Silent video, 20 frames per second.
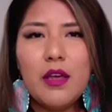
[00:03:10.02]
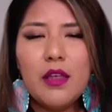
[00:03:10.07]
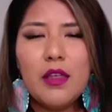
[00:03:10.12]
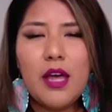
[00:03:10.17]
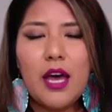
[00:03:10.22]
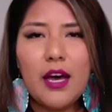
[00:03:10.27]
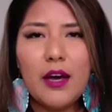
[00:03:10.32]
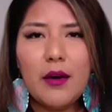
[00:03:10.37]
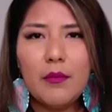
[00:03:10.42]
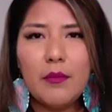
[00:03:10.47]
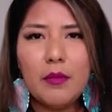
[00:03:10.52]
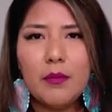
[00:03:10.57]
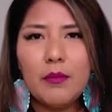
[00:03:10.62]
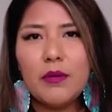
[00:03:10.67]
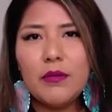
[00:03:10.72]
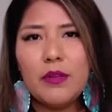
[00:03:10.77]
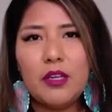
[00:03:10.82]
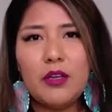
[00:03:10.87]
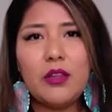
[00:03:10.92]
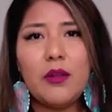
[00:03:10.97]

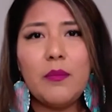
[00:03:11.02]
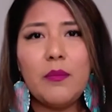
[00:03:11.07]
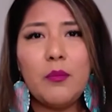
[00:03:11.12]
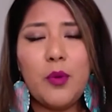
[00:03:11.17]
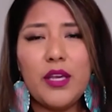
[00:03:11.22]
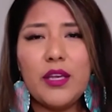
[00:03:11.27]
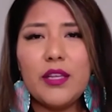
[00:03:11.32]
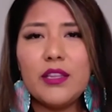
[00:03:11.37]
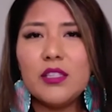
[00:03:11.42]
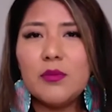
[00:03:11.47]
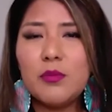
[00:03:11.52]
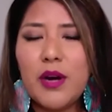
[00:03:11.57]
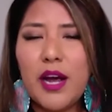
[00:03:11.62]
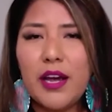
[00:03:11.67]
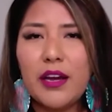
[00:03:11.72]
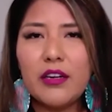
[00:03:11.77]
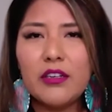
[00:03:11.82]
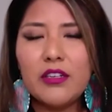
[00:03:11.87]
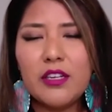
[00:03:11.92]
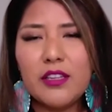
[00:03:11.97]
But the weekends
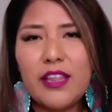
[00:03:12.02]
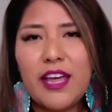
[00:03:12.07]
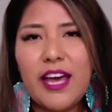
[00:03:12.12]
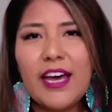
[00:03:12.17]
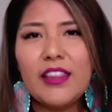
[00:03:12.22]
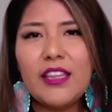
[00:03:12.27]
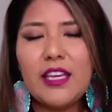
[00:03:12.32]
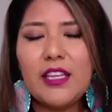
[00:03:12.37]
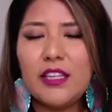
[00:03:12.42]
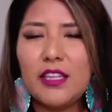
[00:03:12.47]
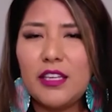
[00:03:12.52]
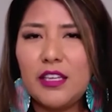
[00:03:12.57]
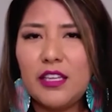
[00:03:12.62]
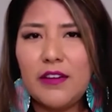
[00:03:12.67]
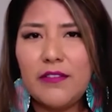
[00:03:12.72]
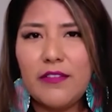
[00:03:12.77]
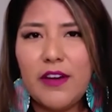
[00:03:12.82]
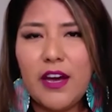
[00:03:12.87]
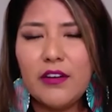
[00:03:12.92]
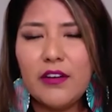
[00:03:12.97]
prior to that, they did
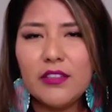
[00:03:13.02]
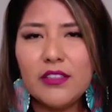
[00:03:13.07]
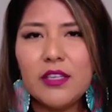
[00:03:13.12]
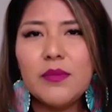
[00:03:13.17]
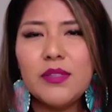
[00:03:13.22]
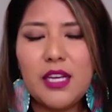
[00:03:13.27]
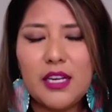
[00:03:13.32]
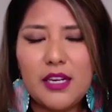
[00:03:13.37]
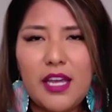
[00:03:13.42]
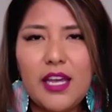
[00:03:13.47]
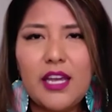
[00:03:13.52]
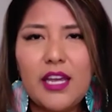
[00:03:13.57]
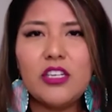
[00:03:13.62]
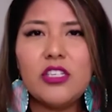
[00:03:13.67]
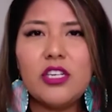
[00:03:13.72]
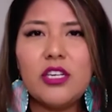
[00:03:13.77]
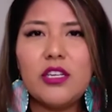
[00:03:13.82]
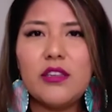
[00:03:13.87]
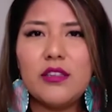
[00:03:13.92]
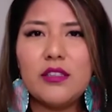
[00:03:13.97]
give out some
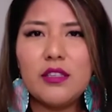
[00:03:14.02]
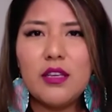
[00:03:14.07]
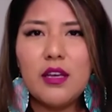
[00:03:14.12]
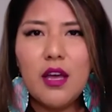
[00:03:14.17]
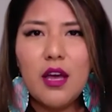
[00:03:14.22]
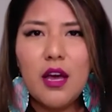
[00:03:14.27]
citations.